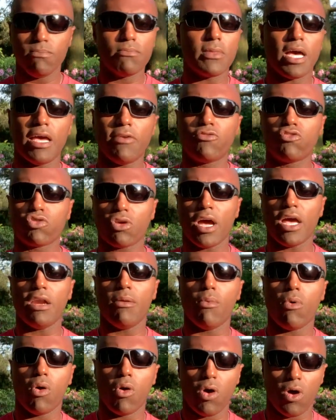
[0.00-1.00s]
I've tried
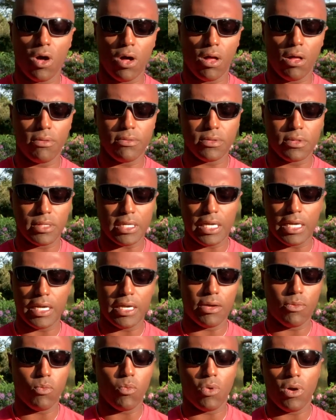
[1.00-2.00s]
them all.
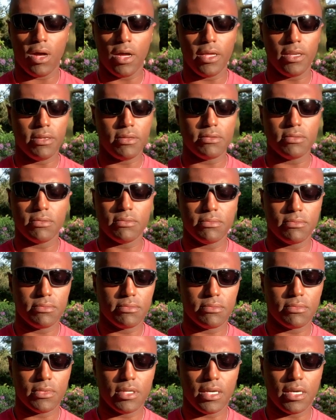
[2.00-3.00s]
One
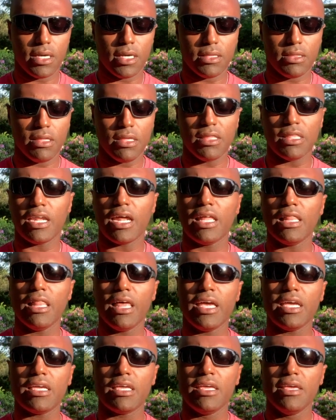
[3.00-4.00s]
thing that I
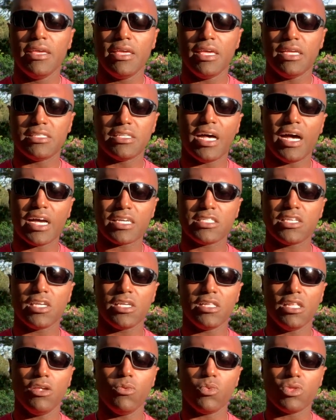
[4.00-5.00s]
like is
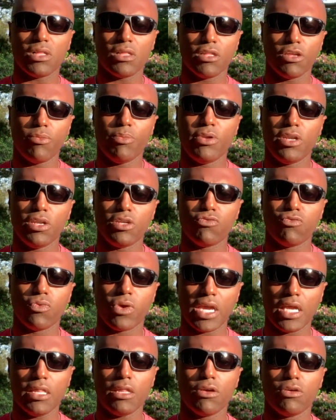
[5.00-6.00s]
OxyClean with a little bit of
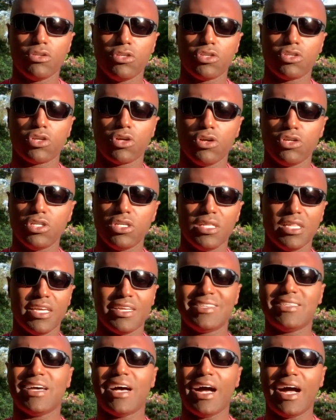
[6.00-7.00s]
regular detergent
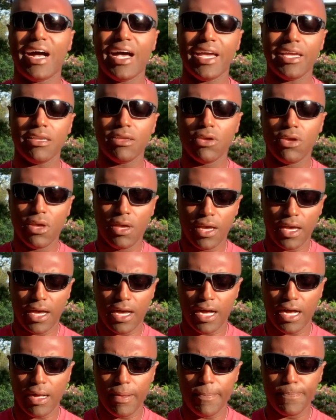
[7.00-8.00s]
like Tide.
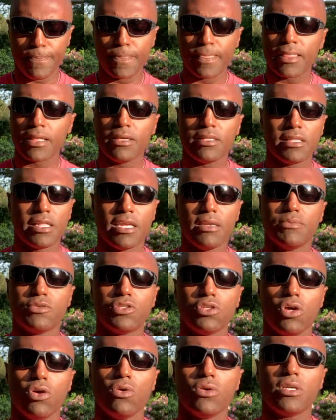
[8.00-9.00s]
Let them
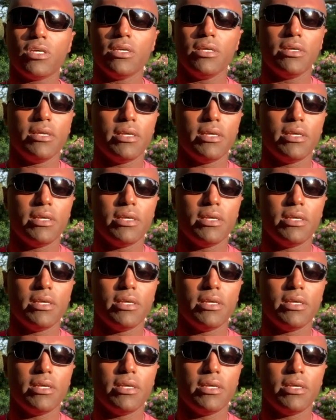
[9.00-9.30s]
soak.